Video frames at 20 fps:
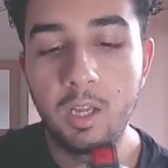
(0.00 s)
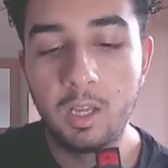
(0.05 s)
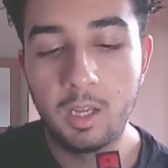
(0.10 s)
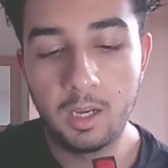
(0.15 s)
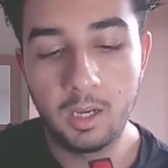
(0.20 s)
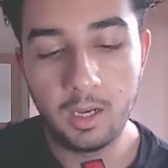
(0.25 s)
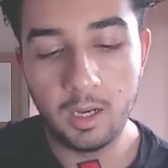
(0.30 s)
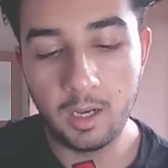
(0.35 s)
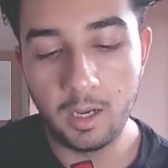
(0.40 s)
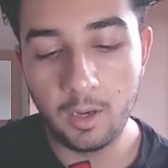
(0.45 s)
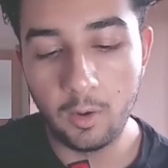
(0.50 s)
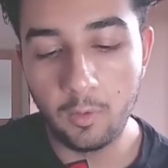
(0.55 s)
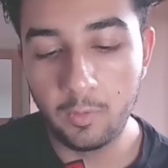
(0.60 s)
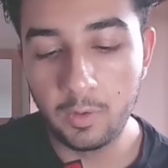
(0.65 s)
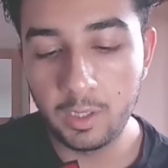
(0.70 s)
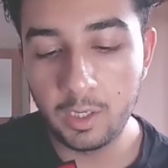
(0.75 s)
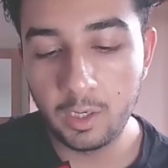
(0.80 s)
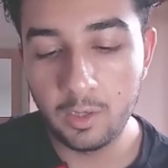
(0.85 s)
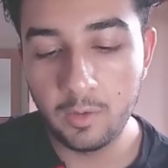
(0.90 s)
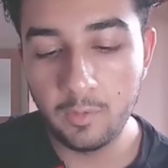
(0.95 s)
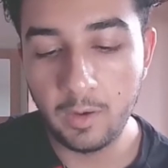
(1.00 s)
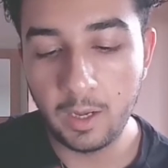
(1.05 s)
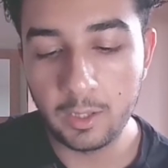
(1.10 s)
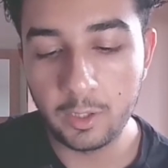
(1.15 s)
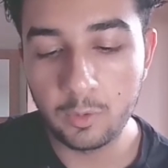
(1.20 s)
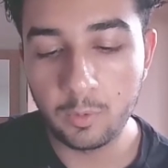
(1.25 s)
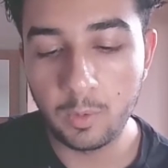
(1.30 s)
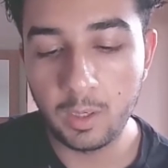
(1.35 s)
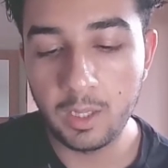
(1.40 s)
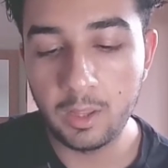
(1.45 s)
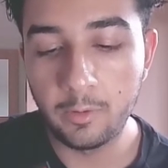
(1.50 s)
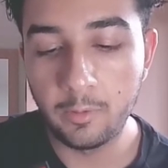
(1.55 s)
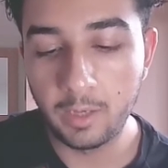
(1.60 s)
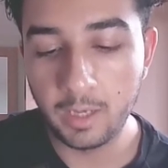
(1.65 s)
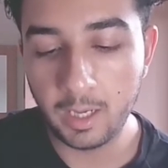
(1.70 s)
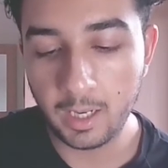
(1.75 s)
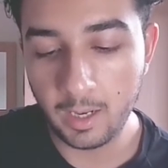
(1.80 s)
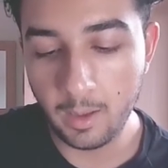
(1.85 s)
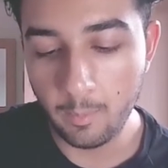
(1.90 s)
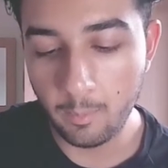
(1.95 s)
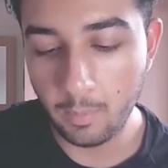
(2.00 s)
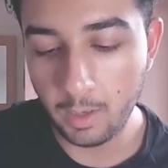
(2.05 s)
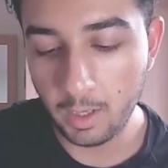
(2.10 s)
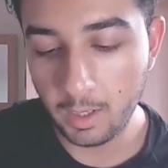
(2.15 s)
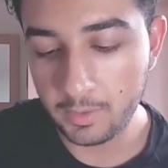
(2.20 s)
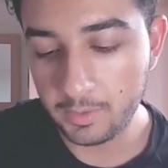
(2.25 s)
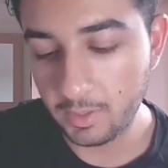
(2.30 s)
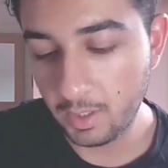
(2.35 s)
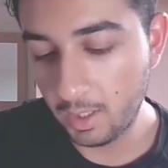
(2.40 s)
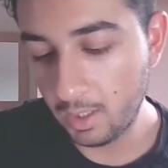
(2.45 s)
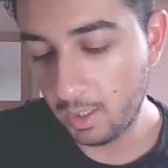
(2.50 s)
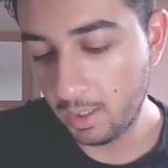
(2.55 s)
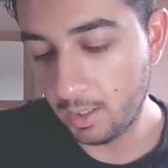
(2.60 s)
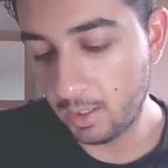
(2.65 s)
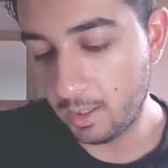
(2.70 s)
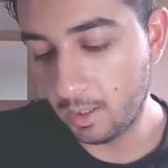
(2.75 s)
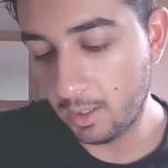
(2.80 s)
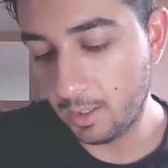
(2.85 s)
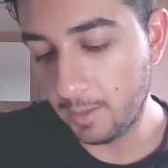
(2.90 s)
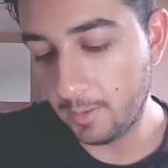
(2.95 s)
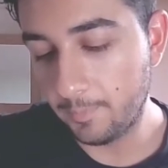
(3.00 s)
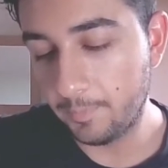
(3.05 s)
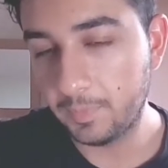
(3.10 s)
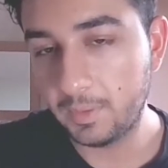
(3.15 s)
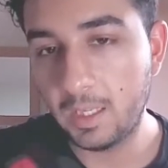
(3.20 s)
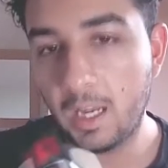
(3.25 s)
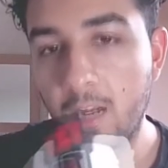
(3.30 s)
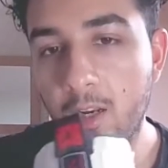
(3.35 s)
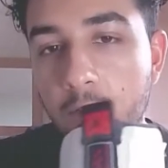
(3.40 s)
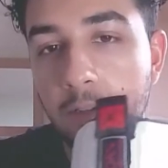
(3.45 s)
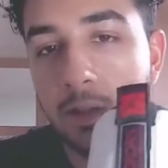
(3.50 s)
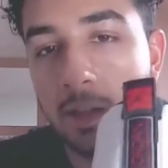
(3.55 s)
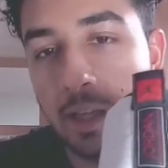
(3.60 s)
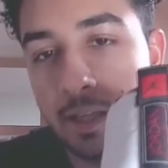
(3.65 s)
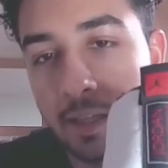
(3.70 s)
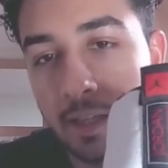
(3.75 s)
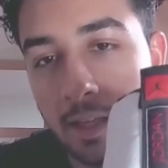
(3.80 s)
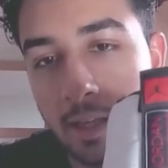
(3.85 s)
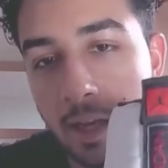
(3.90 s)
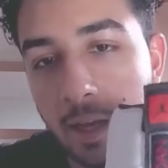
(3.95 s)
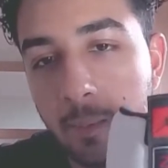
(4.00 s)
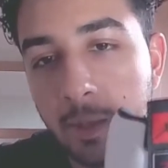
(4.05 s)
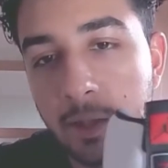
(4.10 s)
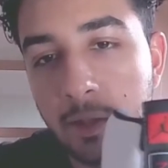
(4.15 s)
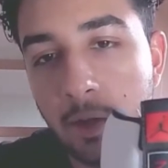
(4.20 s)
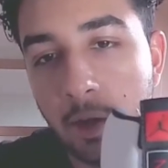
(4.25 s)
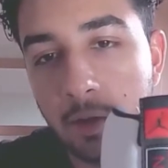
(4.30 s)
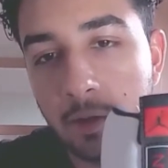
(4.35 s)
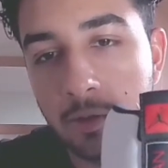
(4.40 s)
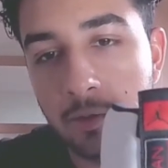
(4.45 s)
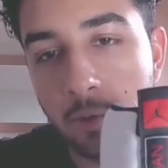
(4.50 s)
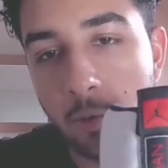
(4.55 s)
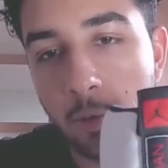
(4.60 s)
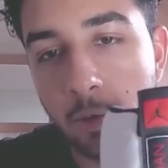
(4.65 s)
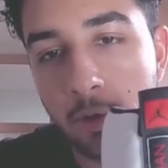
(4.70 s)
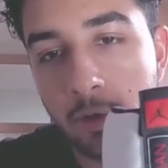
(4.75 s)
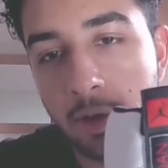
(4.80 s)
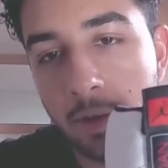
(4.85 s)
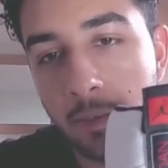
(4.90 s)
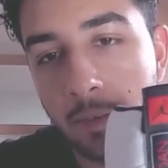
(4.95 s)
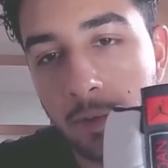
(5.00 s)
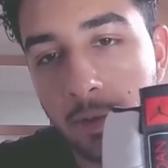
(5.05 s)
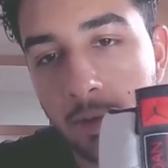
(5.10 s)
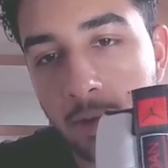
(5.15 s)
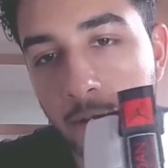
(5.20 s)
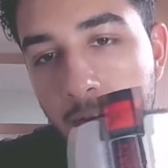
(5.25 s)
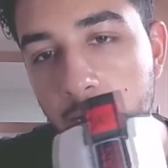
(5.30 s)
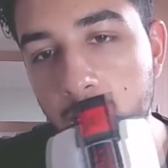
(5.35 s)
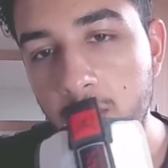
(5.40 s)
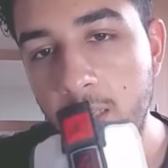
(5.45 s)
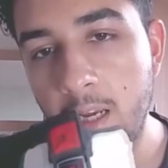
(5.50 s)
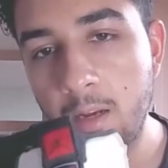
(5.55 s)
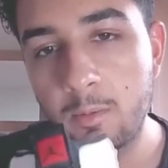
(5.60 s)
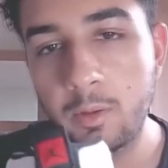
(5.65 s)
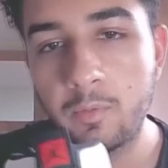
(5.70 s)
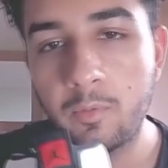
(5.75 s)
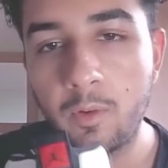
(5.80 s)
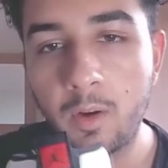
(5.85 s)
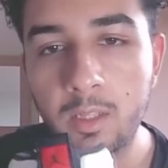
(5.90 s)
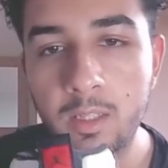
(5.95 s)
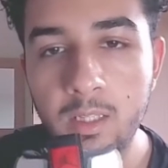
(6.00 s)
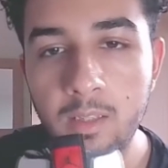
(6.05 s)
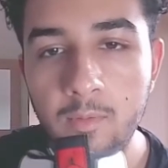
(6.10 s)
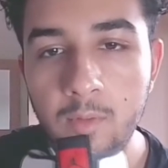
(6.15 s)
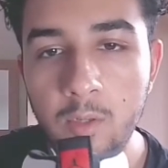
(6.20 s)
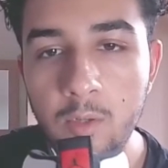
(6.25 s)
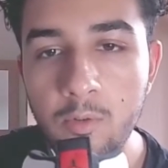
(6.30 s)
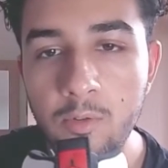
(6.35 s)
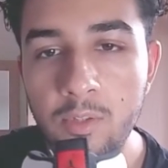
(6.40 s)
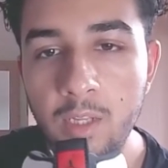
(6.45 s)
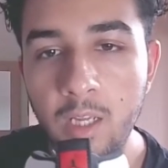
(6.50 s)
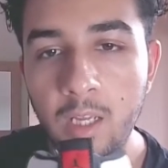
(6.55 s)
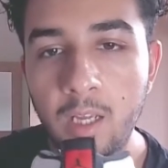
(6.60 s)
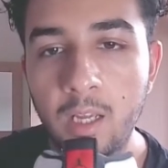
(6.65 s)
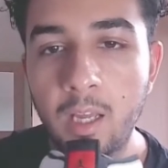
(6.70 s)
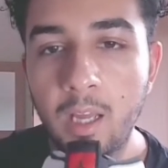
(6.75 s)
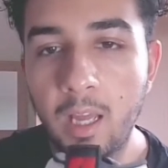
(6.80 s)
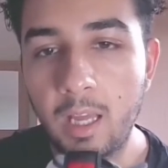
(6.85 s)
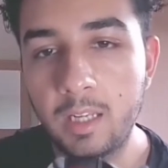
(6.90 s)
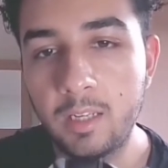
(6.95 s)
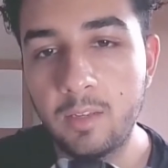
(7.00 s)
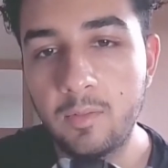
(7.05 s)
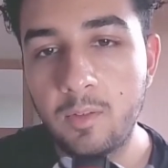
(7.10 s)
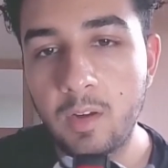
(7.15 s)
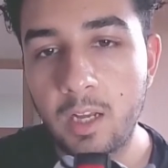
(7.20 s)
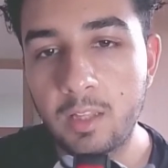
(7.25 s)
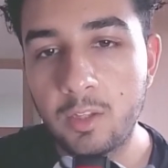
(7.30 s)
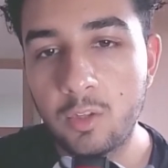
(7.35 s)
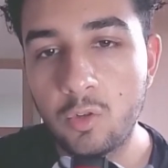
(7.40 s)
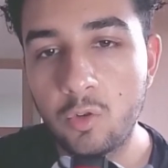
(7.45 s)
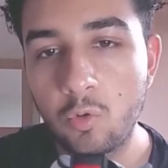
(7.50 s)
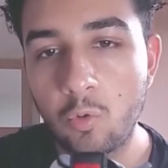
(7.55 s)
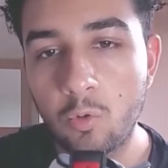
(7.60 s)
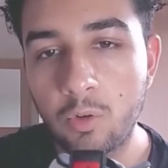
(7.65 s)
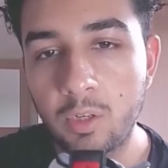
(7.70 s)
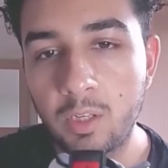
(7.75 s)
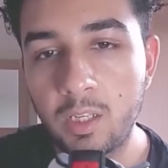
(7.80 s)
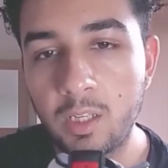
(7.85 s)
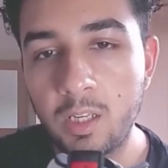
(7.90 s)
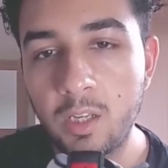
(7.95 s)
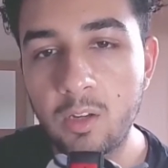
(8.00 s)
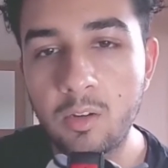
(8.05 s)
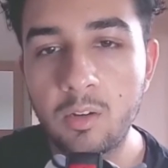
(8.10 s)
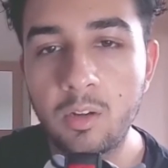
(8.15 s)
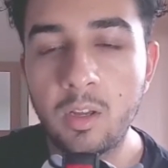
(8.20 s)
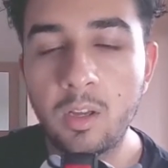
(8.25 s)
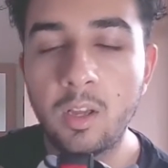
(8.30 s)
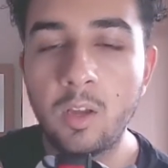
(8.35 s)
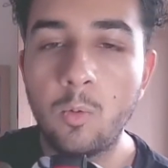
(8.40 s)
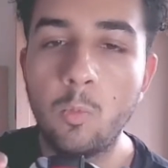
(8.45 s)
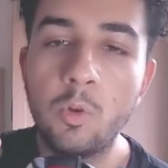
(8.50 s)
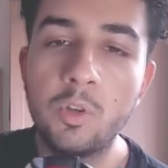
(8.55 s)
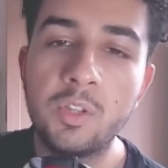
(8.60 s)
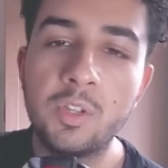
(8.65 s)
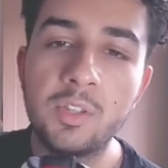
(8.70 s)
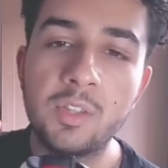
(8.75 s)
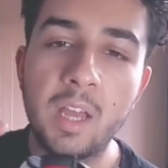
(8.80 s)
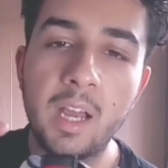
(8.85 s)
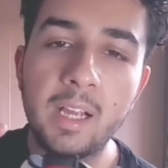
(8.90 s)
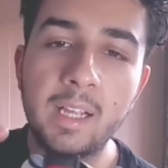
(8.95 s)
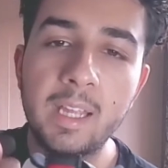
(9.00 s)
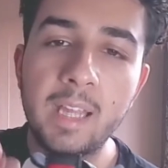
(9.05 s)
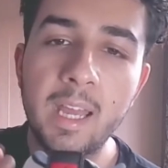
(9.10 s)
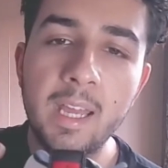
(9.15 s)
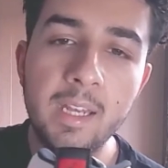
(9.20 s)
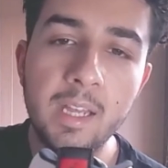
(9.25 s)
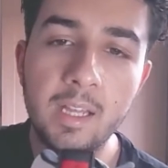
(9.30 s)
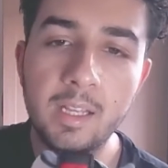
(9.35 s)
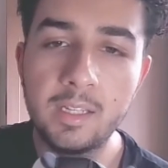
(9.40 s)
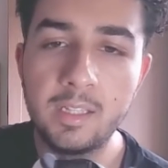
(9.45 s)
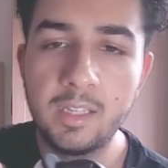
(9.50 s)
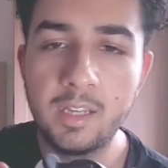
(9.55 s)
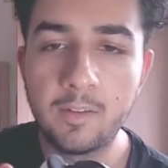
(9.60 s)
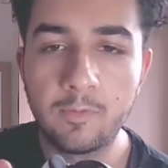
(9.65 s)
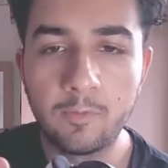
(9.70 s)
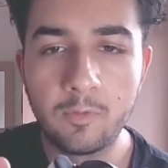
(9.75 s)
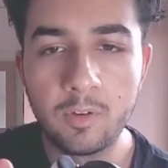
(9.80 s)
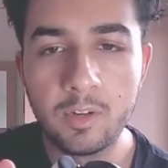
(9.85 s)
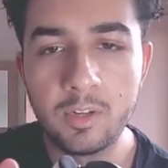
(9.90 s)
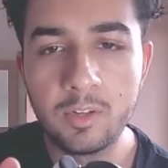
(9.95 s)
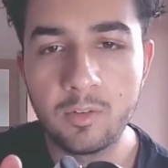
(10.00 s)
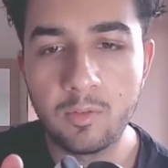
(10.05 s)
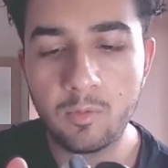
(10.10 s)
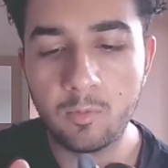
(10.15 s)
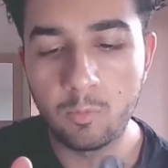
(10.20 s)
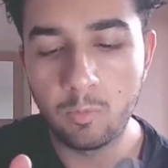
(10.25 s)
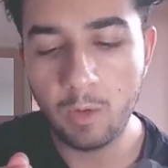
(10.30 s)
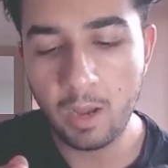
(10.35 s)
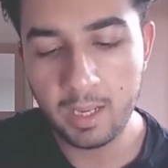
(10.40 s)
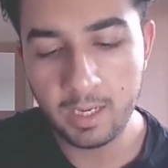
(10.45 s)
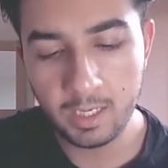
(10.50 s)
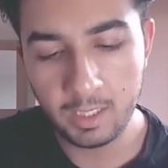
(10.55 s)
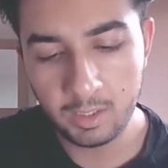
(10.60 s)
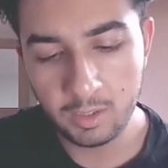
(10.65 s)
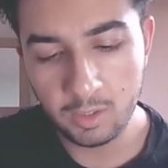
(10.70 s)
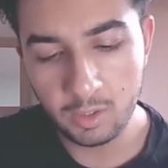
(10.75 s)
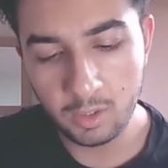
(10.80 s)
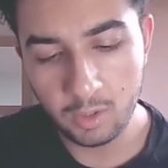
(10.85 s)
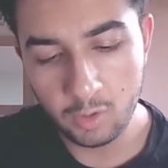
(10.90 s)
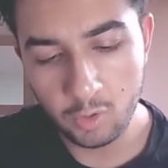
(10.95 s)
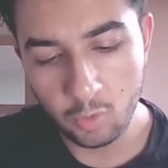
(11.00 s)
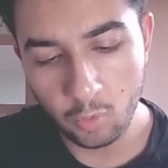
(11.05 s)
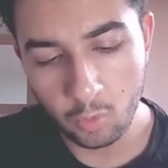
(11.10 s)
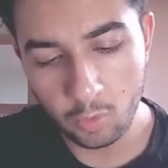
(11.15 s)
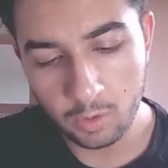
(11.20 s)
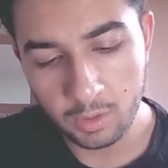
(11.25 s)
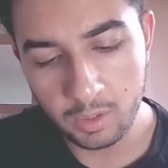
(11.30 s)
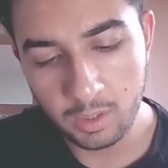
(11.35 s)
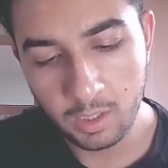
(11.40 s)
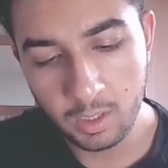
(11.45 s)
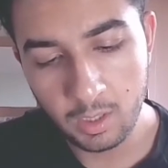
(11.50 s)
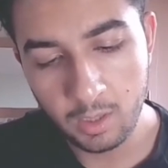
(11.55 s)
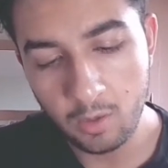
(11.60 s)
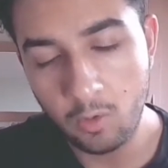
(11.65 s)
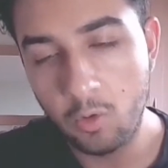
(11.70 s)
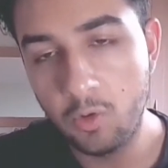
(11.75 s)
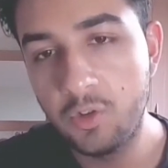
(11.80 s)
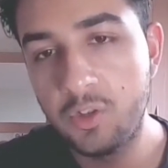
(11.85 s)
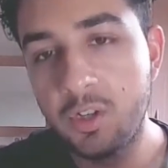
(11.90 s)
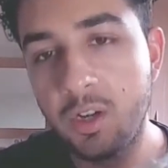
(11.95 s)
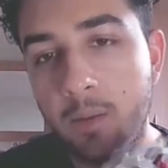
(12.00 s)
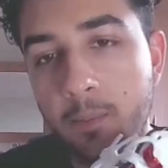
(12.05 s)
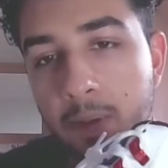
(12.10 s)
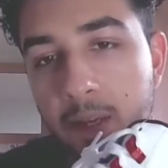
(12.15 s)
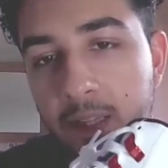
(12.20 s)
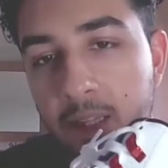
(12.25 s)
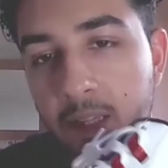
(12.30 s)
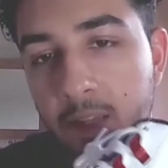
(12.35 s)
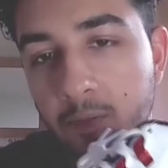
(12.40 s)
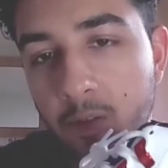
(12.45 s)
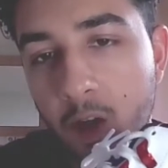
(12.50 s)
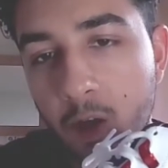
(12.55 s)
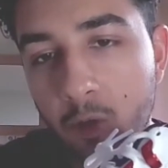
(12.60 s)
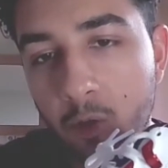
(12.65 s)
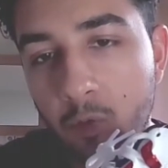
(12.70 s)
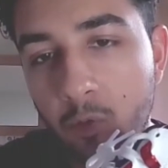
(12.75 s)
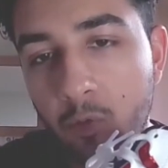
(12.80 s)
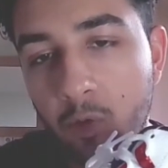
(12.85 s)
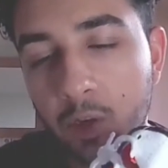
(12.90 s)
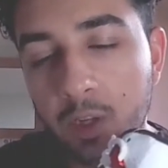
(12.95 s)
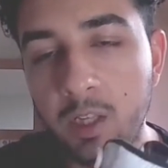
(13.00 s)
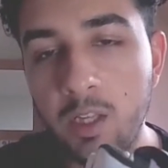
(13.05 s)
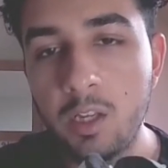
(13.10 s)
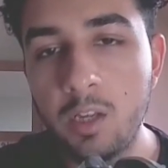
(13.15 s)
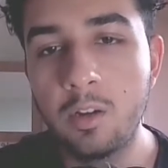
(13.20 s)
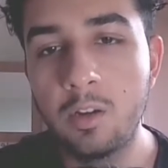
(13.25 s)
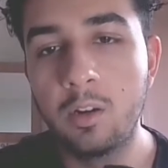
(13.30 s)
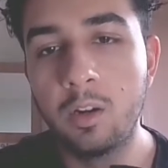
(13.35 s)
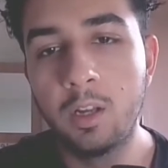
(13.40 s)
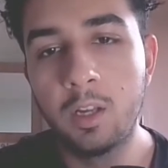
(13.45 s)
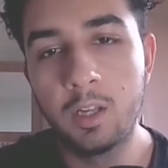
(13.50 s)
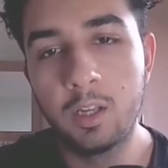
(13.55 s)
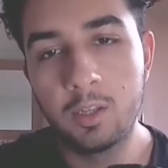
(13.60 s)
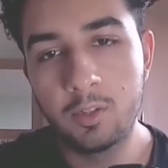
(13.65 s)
Over here you've got the 23 kind of embossed. Kind of look like a McDonald's order number, not gonna lie, with the font that they've used. And you've got the Jordan here, which is again different writing to the Jordan or Jumpman that they've got over here.